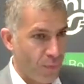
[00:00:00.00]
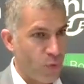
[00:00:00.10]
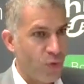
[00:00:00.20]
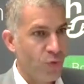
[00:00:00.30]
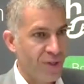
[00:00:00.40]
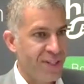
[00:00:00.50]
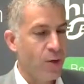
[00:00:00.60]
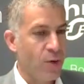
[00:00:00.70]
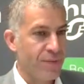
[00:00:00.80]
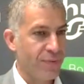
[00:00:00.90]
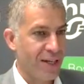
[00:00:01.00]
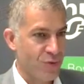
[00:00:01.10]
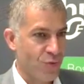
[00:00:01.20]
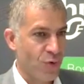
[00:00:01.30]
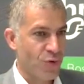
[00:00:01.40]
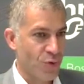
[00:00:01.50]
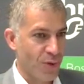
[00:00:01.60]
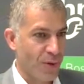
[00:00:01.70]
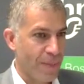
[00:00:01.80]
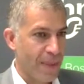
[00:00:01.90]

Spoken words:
full critical infrastructure.